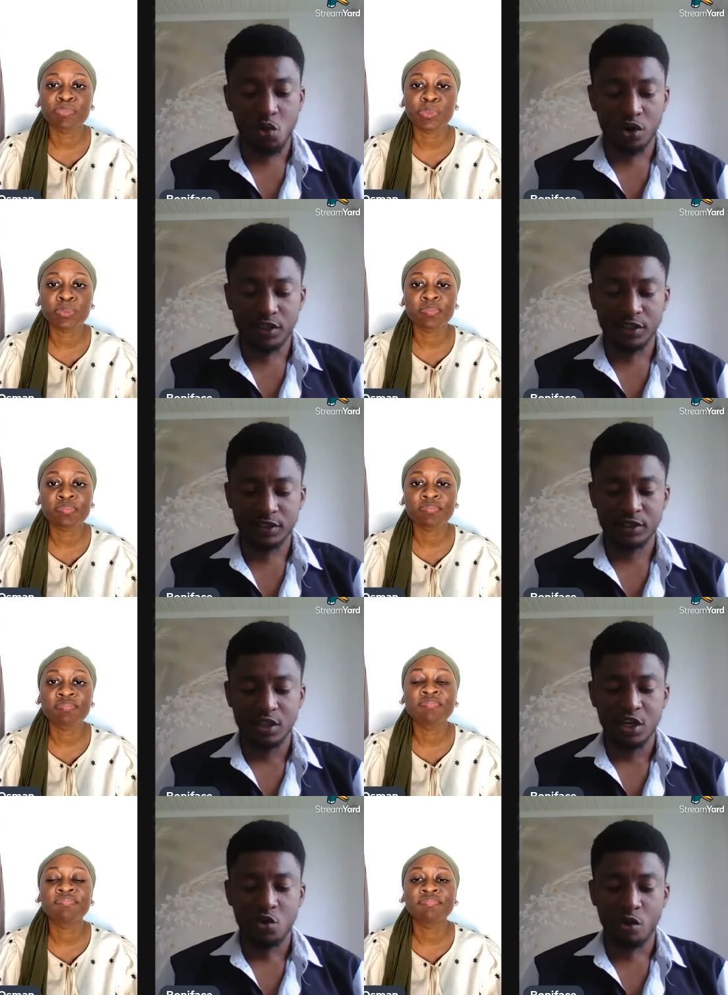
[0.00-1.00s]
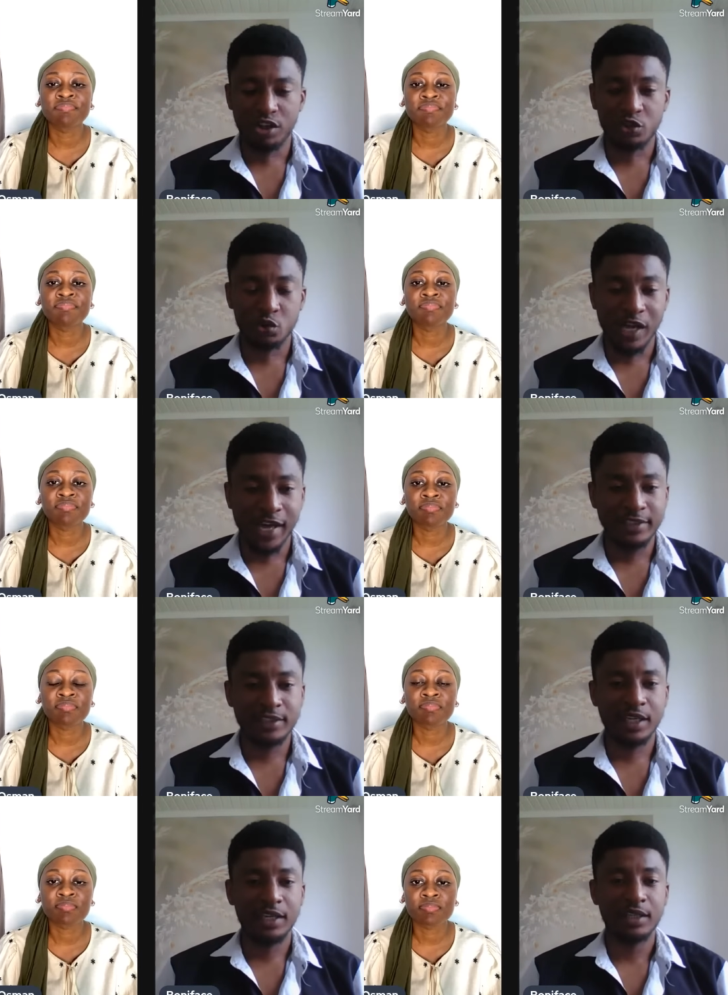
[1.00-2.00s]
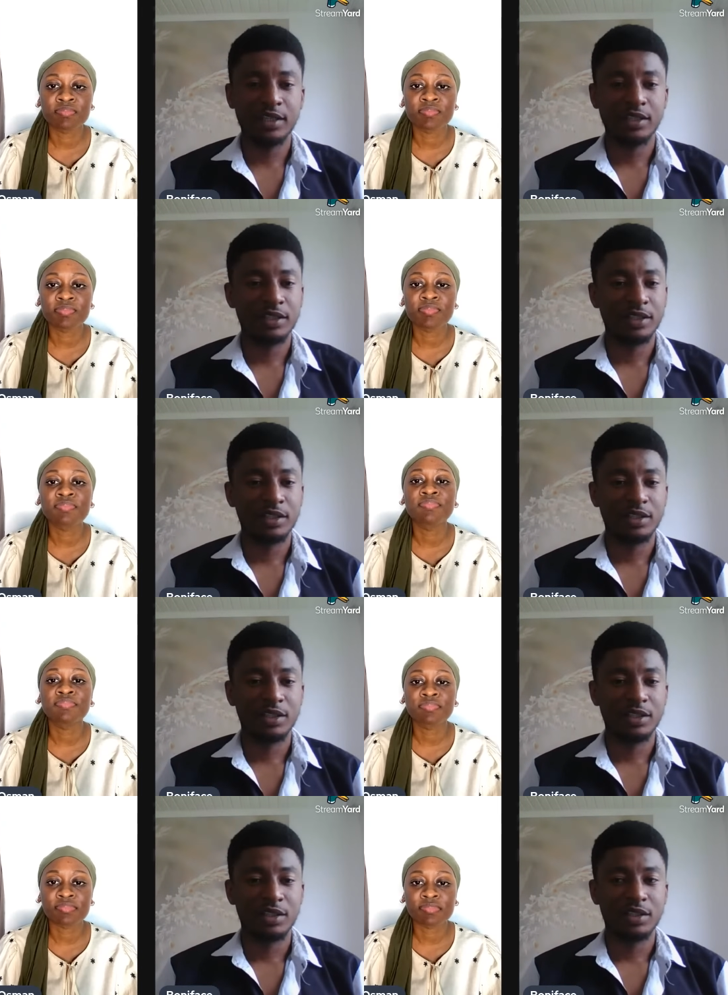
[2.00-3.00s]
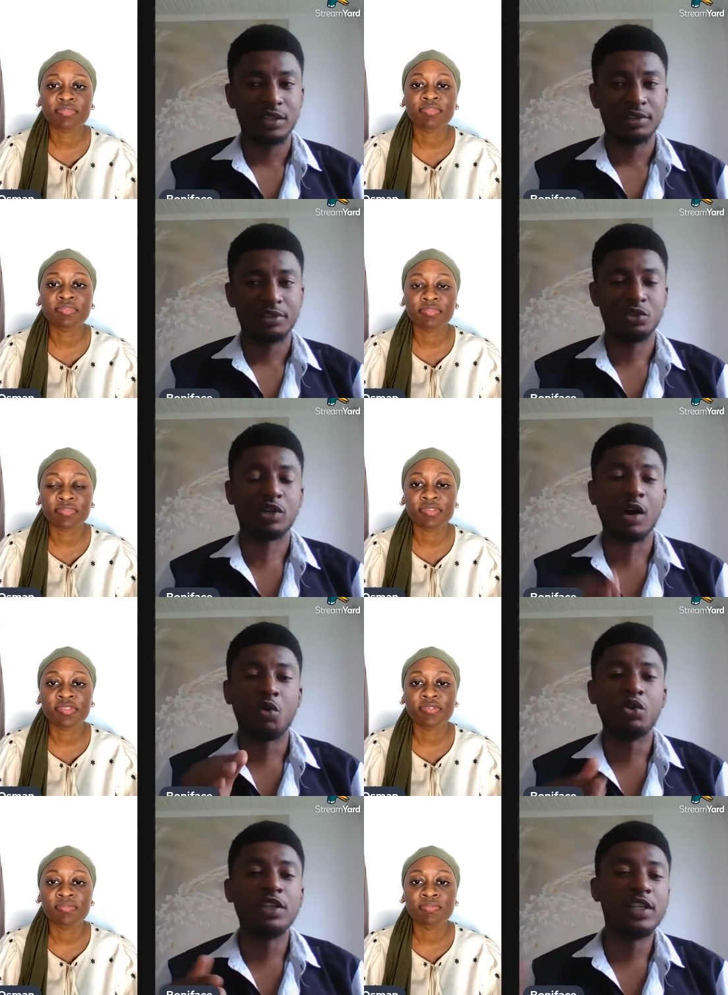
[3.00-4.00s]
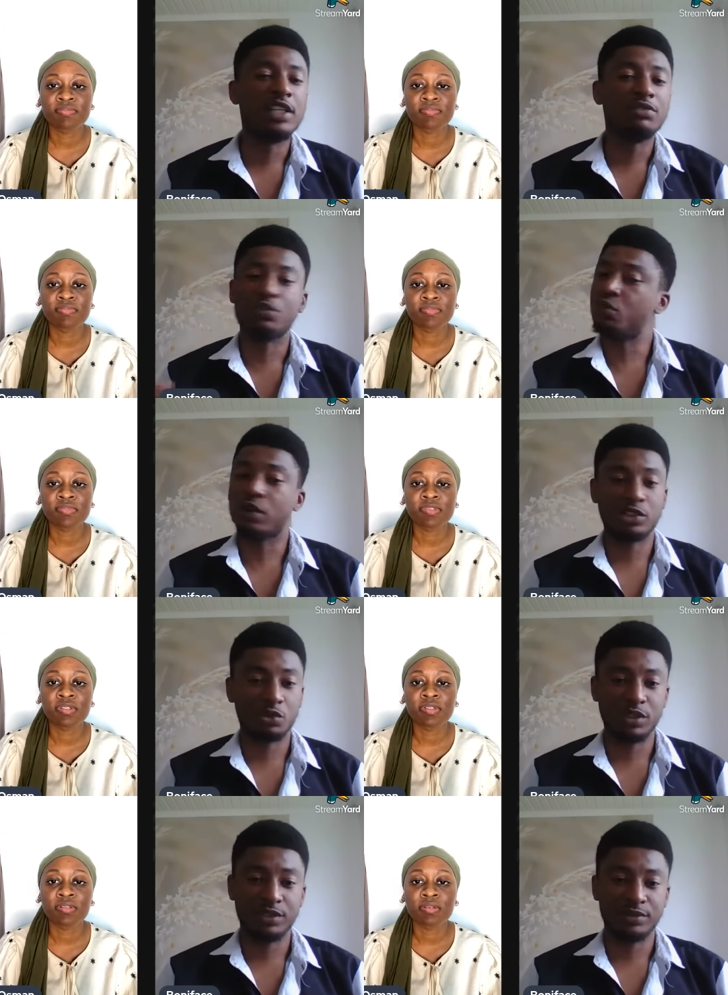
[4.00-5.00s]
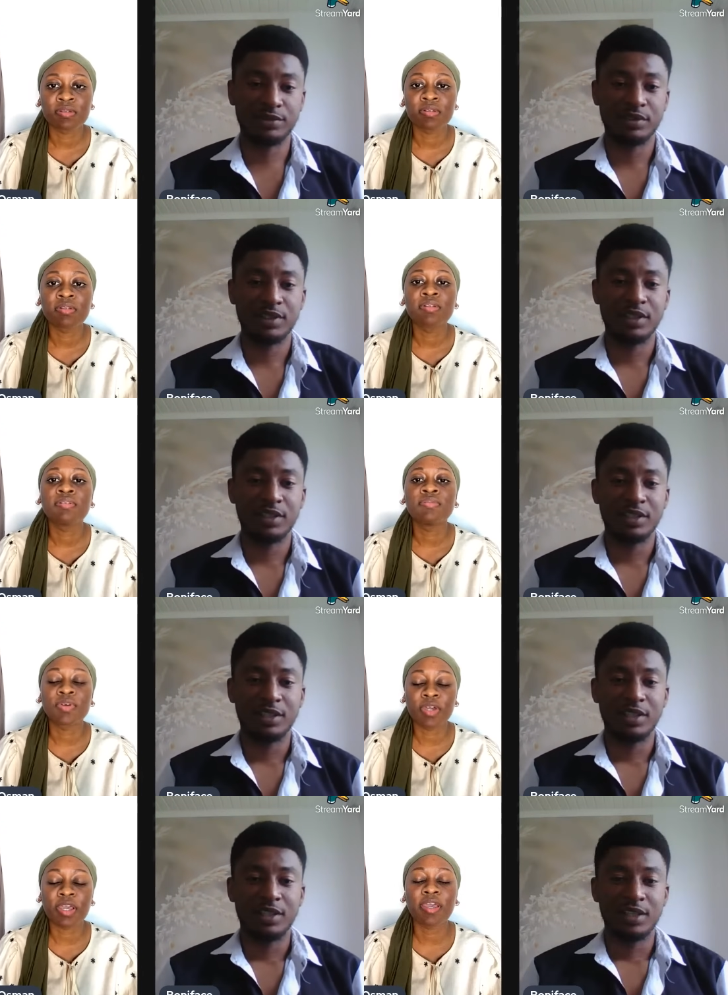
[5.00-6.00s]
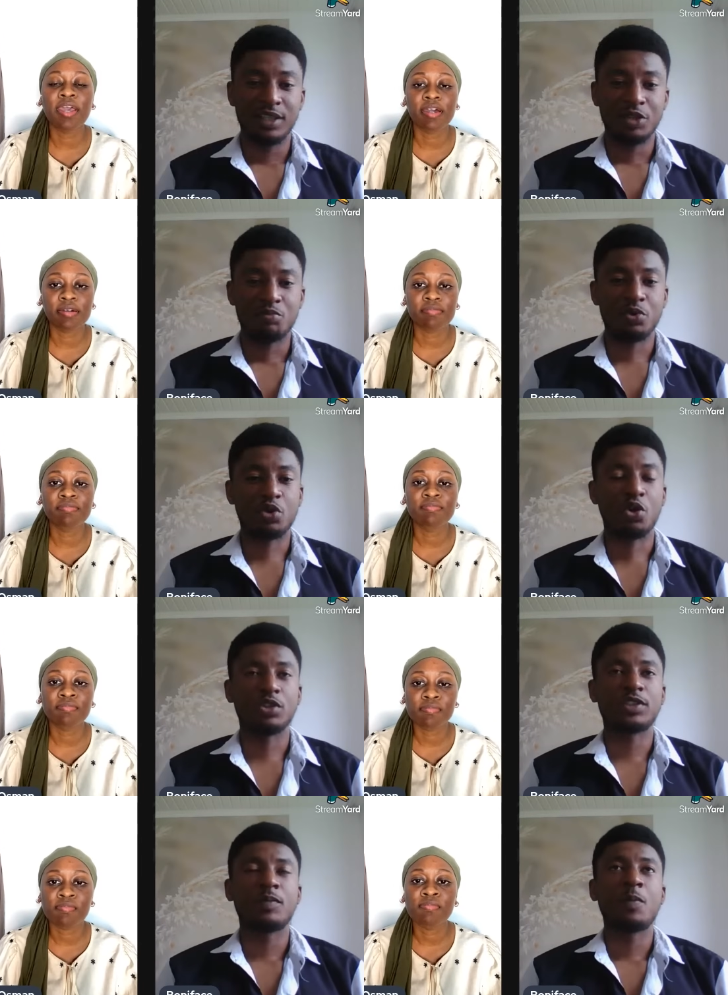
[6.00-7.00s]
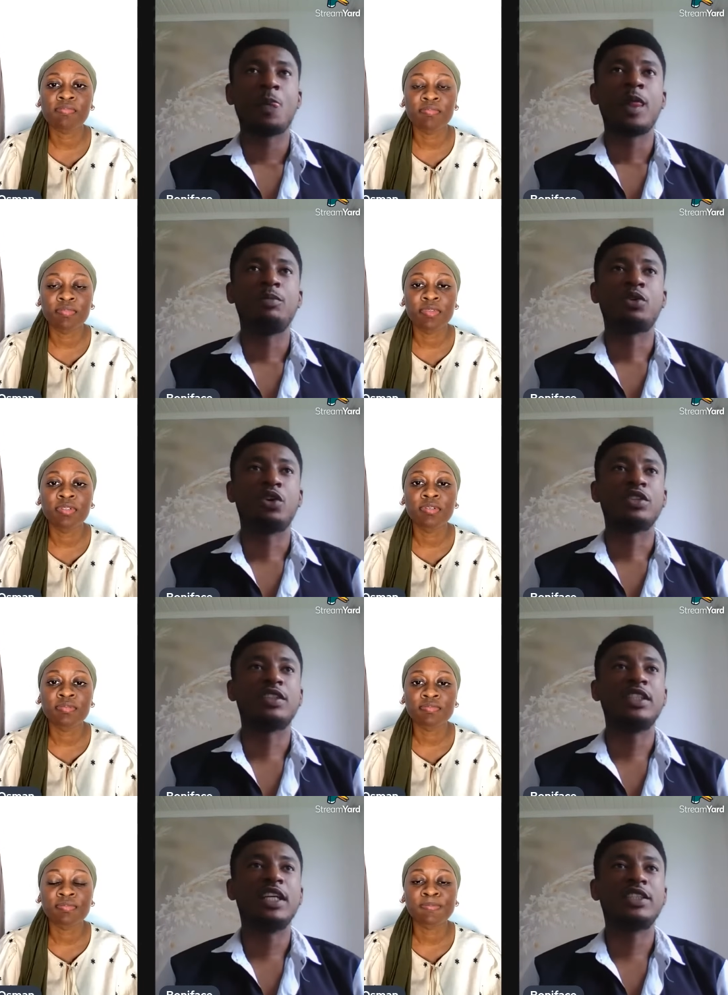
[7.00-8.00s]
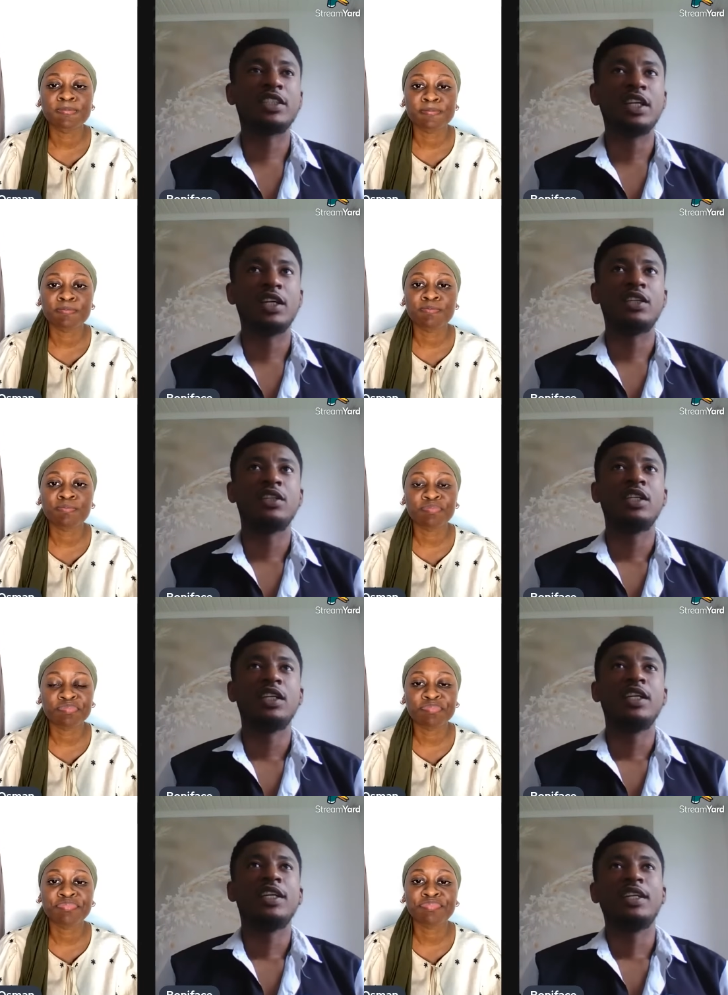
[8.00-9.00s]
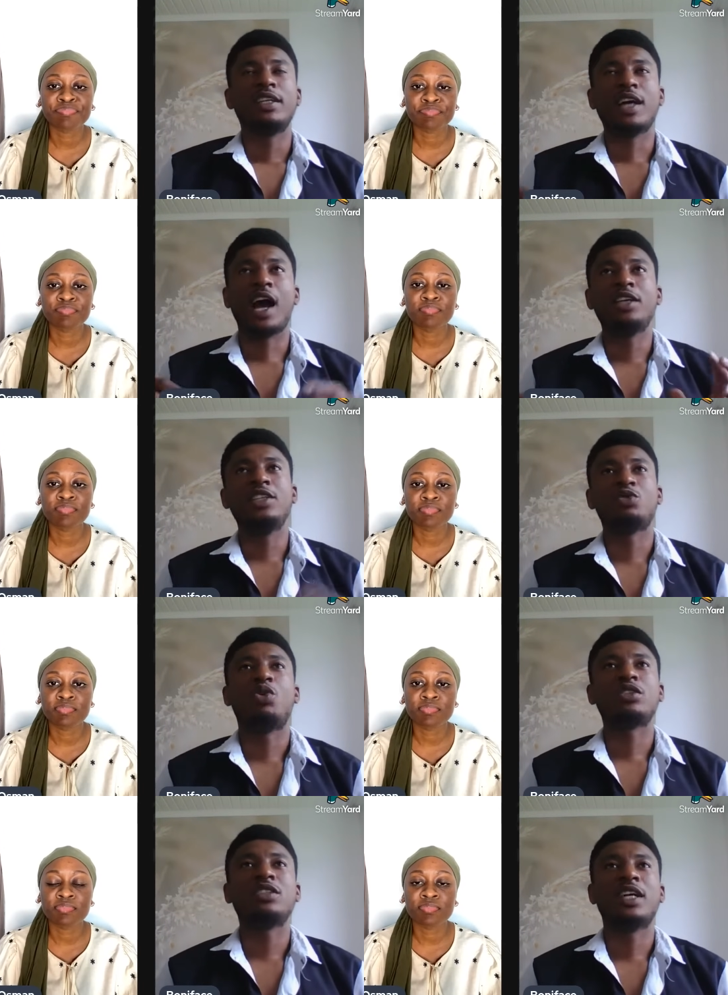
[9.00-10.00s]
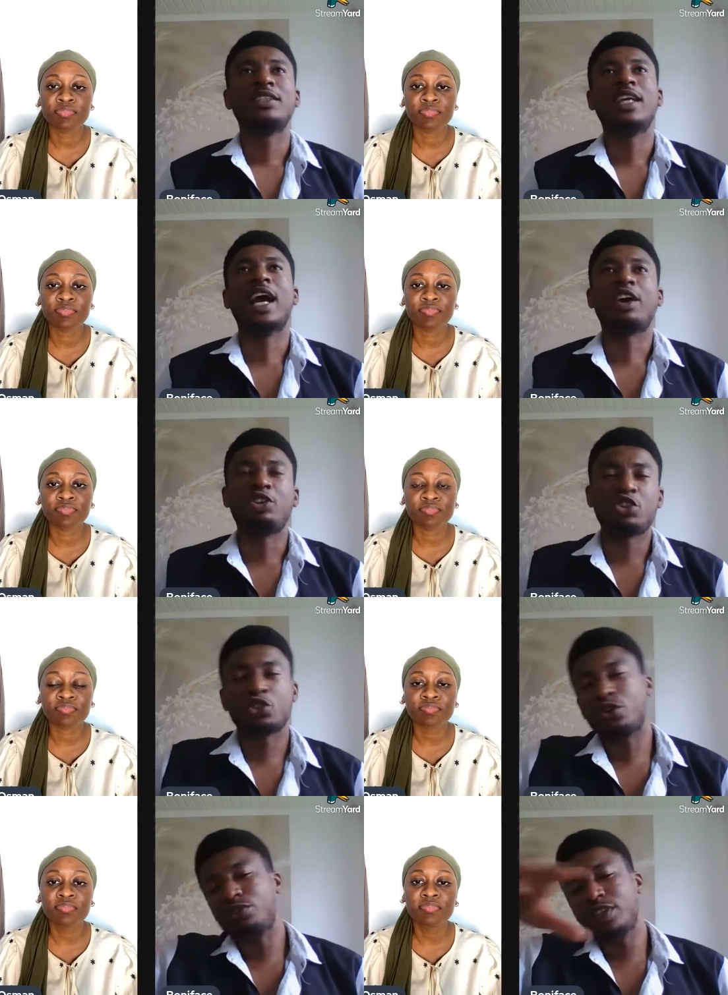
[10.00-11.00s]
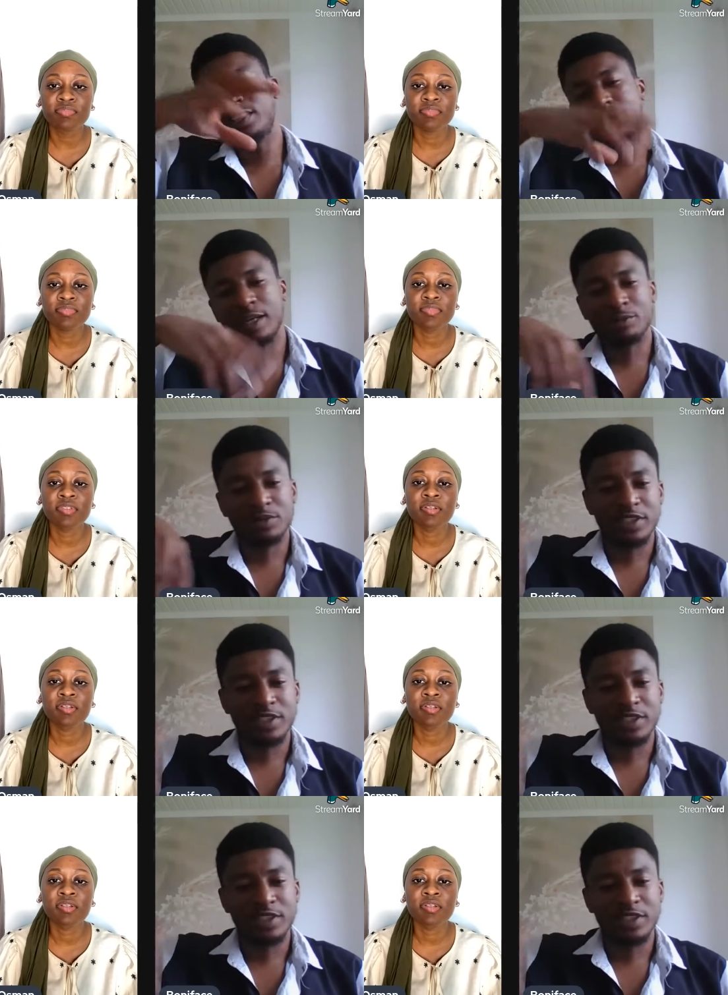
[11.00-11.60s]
Speaker 1: works is once you enter, you can only leave if you want to leave.
Speaker 2: Okay, yeah.
Speaker 1: Because DHL, how it works is that they are reshuffling them